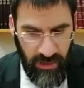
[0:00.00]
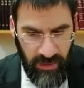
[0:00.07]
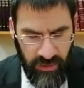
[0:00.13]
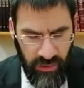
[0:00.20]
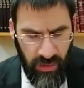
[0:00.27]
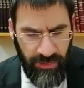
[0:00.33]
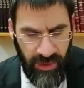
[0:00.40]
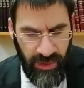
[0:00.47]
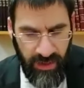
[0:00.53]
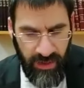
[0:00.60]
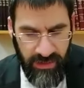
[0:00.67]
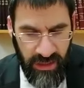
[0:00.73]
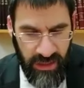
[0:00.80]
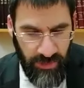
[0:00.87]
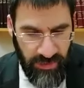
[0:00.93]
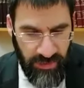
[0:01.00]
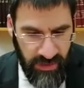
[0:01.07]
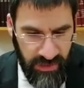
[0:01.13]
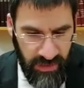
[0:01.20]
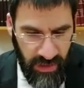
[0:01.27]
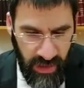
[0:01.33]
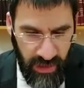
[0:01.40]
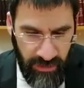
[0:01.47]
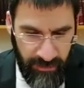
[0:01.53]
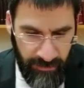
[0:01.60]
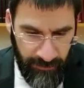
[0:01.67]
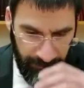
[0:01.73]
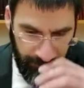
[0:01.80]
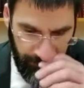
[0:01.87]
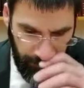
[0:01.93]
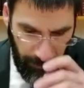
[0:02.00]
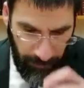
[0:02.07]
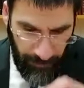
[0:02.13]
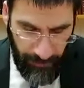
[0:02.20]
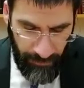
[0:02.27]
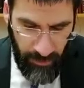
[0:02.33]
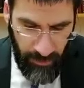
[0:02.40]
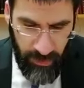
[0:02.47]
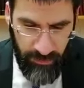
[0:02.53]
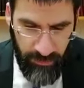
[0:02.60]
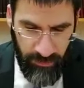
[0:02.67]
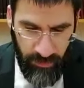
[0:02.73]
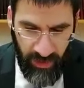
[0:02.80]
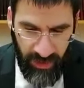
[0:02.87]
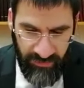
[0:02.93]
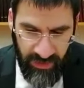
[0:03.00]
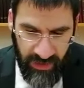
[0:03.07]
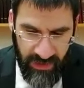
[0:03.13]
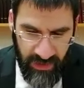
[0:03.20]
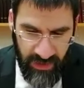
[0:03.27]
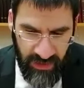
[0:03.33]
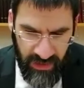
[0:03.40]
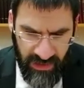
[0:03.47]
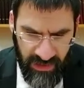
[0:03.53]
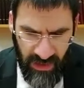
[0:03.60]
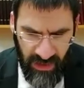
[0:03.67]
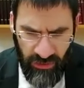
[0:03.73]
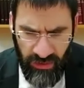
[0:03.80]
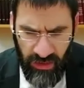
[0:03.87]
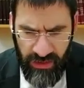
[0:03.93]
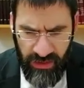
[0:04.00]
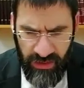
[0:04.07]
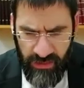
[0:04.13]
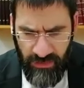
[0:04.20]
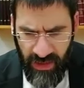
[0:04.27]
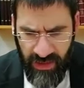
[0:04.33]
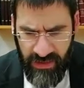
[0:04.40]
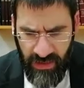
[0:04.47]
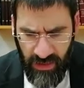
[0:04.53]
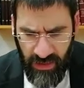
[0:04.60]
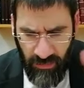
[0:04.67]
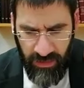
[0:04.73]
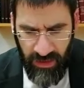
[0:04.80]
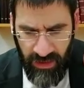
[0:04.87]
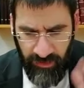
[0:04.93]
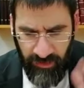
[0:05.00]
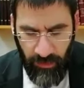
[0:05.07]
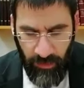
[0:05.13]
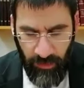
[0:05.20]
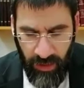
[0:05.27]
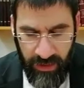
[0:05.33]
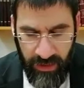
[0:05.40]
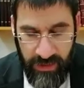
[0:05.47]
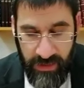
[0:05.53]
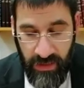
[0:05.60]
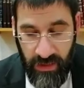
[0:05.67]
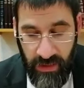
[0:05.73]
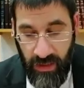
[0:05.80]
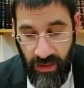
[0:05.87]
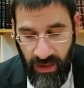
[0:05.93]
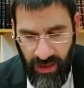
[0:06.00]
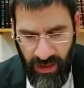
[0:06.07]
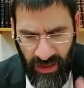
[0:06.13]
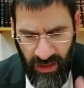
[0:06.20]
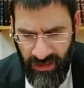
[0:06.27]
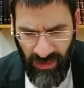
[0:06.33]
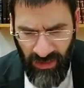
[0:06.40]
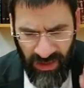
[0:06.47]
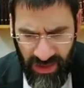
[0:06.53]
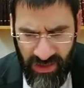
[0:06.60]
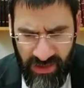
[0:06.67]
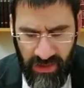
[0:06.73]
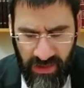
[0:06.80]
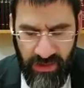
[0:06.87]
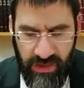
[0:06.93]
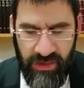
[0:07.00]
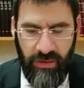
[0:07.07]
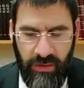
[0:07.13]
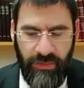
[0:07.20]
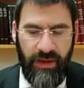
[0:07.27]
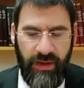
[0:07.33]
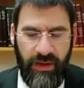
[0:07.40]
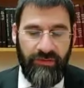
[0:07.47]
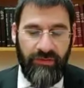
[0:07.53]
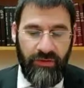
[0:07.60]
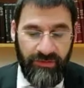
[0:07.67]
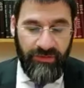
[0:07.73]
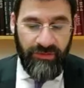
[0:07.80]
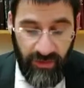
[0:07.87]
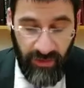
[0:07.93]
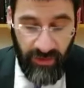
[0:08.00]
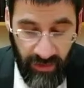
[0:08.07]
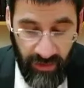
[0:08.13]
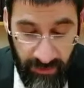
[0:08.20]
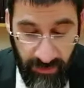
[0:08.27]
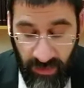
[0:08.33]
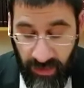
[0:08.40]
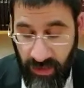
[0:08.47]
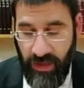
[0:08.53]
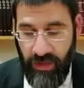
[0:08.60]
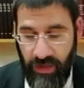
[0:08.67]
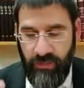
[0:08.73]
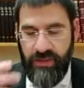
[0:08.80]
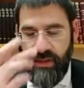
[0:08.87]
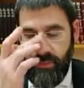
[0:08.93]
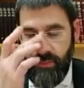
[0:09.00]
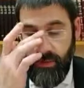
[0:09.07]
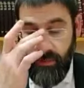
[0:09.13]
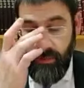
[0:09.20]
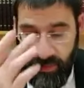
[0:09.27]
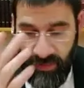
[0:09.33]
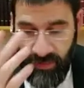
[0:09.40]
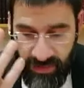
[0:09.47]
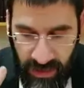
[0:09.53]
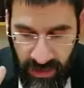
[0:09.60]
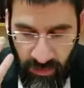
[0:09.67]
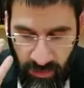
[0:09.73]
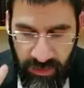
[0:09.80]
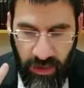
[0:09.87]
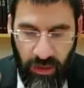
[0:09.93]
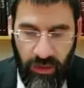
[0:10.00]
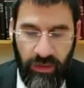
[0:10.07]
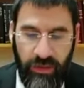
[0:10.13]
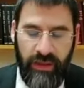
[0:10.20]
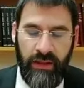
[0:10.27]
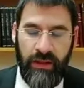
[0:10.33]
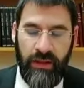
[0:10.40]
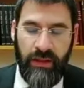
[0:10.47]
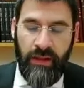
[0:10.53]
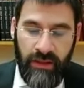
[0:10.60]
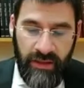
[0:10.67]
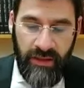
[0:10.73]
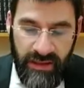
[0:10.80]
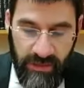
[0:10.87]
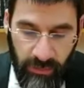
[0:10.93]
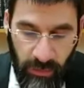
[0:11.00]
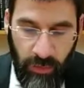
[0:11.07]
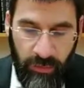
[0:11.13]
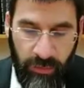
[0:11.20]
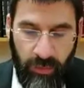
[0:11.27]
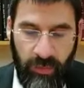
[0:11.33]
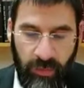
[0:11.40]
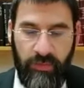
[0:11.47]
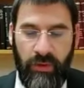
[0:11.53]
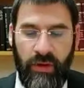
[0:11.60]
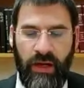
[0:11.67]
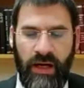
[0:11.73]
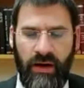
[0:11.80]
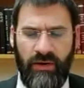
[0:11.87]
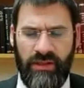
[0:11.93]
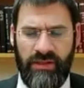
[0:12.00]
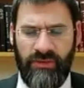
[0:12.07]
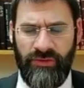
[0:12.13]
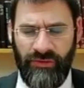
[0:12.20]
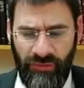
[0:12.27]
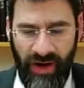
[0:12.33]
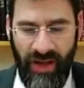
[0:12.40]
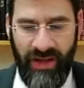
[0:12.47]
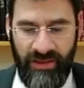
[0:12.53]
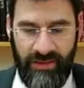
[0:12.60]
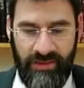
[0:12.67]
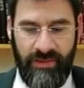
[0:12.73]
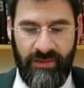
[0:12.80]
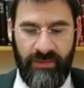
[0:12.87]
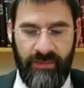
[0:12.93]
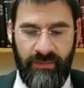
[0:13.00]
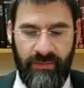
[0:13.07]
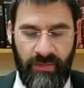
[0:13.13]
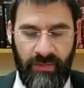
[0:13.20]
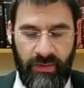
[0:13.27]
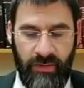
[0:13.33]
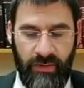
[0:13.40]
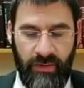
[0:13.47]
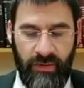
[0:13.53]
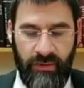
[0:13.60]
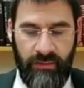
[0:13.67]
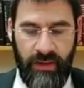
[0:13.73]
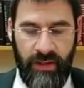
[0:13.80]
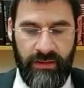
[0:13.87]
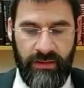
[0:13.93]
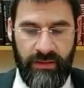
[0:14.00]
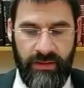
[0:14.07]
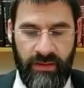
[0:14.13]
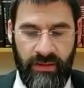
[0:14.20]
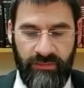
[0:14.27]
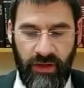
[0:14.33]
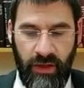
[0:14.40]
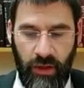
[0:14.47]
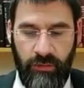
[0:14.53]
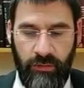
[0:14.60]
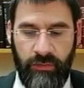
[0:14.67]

Pasuk Zion, you have these amazing, unbelievable words, and the Rashi's here are so powerful. You have to learn them. Again, we skip over. You understand what's going on here. This moment when Aaron is afraid, right? You